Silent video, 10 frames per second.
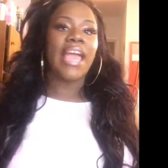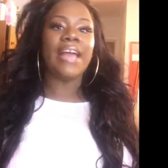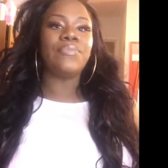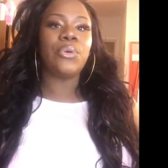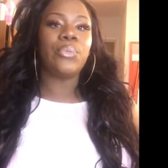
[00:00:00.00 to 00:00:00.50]

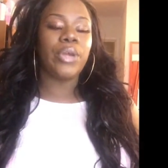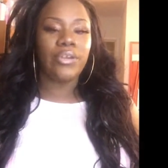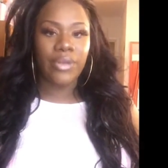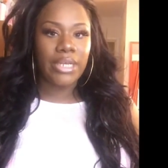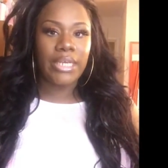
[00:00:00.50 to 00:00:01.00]
after
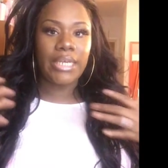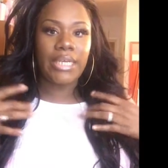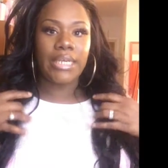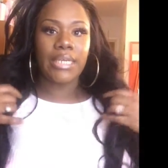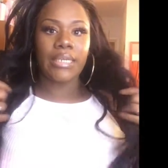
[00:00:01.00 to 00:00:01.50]
wearing it,
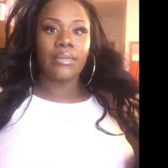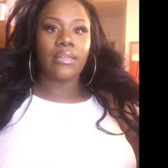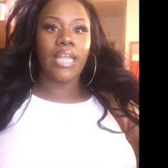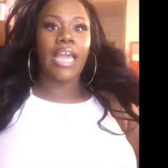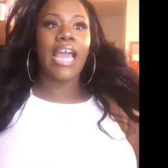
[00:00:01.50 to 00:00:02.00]

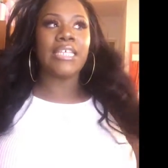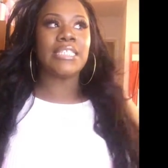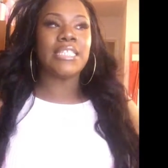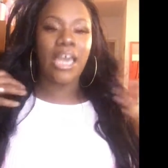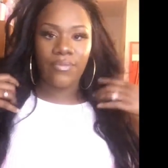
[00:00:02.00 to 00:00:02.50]
like, I
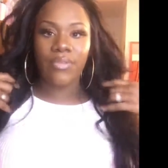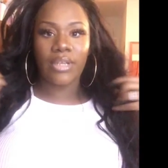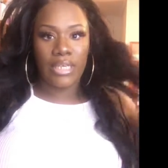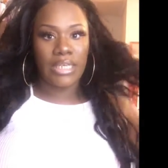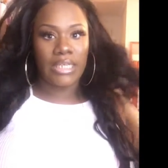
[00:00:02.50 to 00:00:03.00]

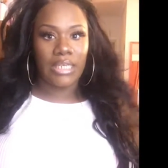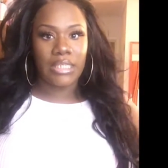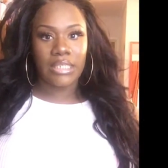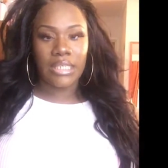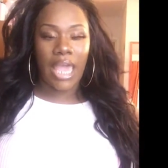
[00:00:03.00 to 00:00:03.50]
definitely
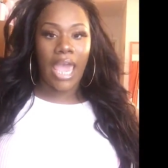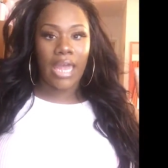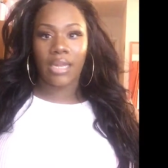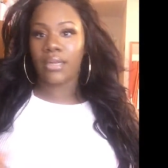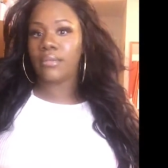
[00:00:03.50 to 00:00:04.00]
needed to
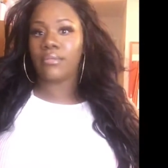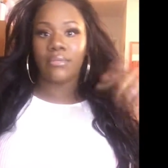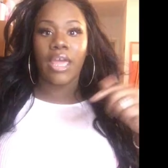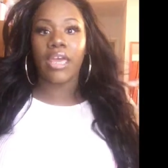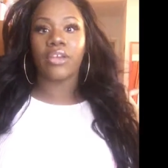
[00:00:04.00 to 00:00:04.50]
add
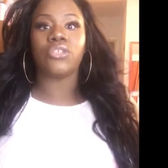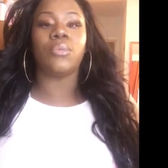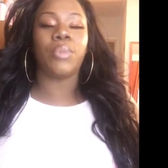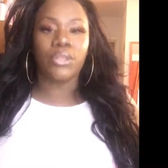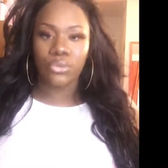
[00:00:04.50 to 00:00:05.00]
that extra
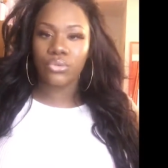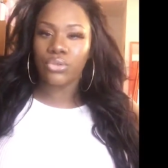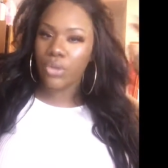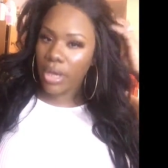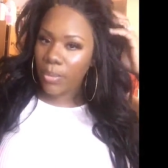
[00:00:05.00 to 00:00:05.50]
bundle,
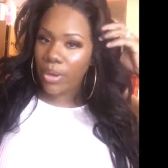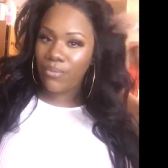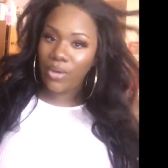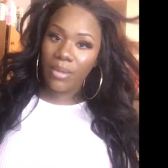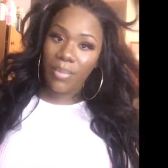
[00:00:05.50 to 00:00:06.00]
so I
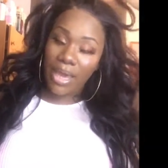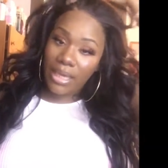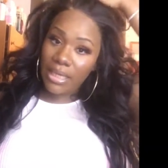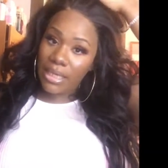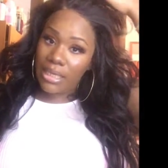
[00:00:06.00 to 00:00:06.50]
went right
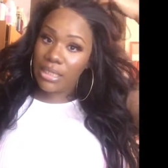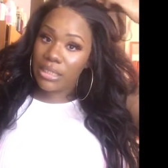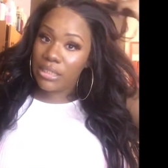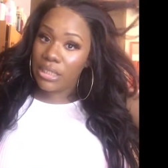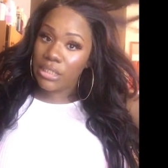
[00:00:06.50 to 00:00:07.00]
back
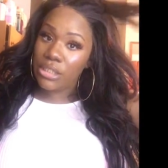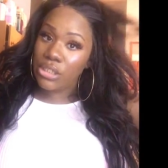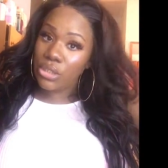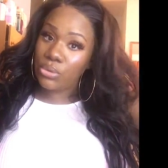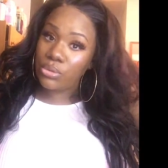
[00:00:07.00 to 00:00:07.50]
in and
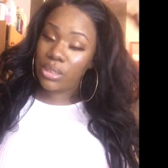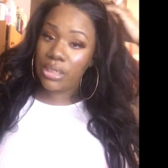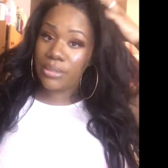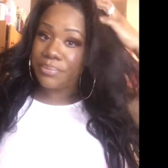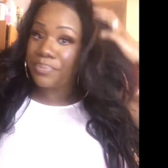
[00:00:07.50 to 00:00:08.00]
sold it
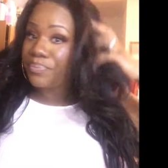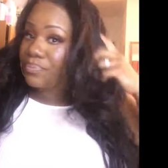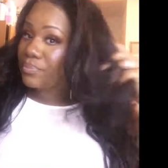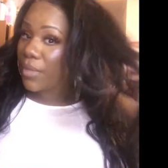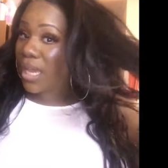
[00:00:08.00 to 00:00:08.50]
in.
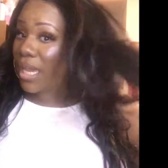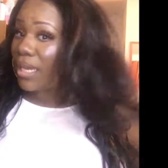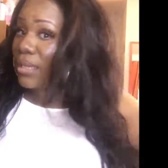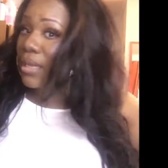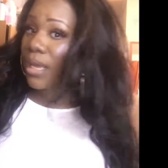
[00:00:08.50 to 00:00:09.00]

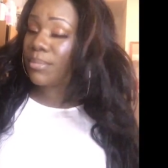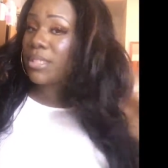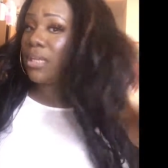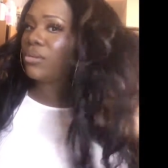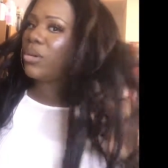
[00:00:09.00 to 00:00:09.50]
And I'm
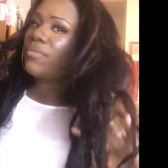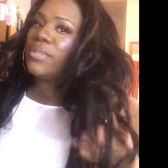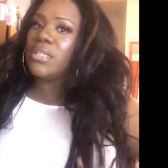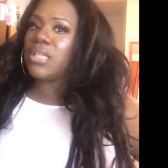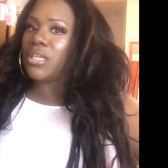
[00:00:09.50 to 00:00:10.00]
telling you, ever
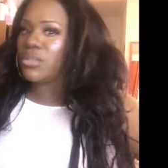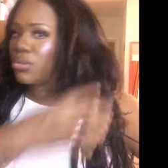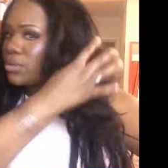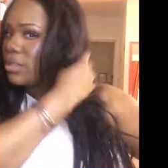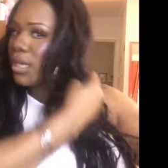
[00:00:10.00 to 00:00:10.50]
since I
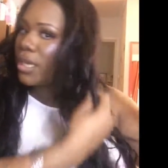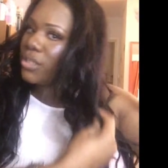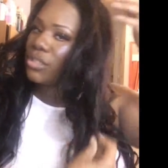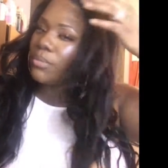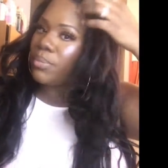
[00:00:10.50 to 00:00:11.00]
sold in that
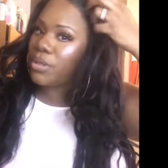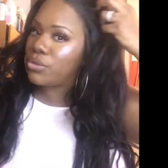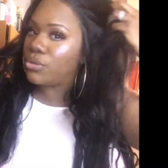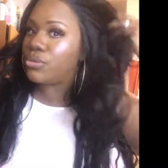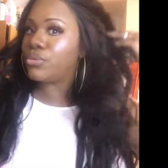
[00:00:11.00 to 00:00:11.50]
extra
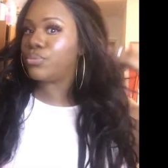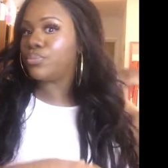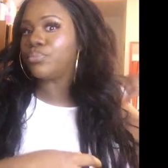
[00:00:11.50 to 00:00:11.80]
bundle,